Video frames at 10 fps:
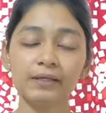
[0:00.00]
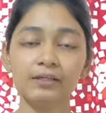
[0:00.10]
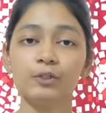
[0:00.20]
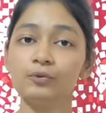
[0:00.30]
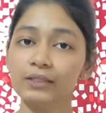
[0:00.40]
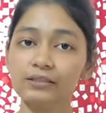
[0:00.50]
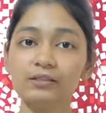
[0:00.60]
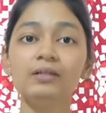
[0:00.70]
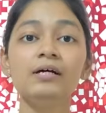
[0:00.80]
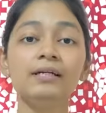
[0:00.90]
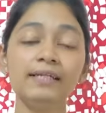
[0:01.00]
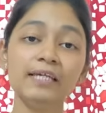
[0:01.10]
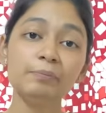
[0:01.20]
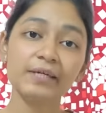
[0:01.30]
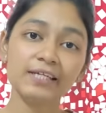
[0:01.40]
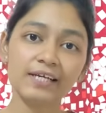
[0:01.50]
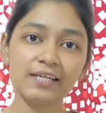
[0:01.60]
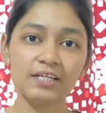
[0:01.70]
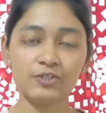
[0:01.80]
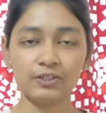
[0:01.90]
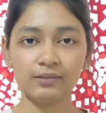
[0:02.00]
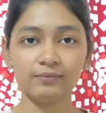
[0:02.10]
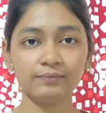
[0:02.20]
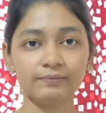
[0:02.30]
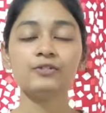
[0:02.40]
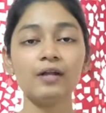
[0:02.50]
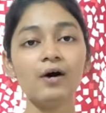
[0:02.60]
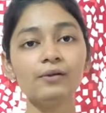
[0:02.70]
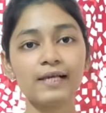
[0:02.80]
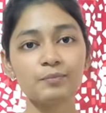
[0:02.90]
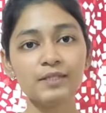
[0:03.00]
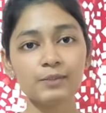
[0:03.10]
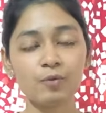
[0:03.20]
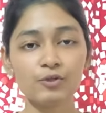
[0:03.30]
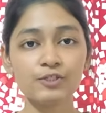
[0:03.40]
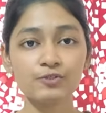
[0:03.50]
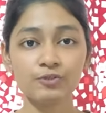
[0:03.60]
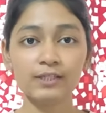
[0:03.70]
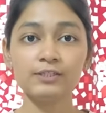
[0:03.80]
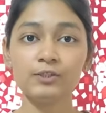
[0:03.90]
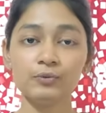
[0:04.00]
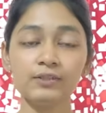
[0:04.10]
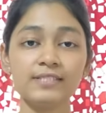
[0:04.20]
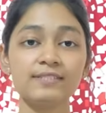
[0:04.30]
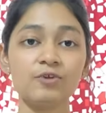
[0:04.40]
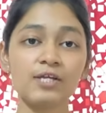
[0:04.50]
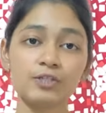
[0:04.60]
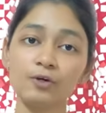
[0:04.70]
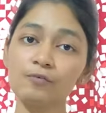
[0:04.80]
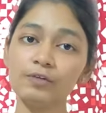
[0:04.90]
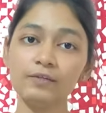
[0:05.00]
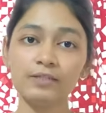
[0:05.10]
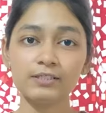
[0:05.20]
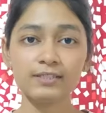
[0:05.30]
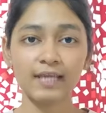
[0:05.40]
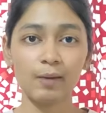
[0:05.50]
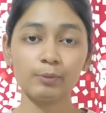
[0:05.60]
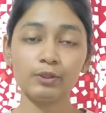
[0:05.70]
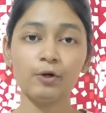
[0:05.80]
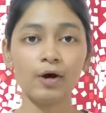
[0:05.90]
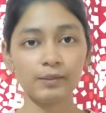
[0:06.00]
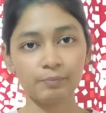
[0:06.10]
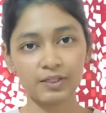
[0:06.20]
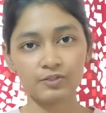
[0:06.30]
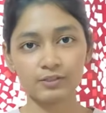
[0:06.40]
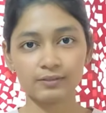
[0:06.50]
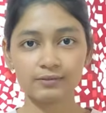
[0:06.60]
during the deep inhalation. Now let me demonstrate you the stretching of Levator scapulae on patient.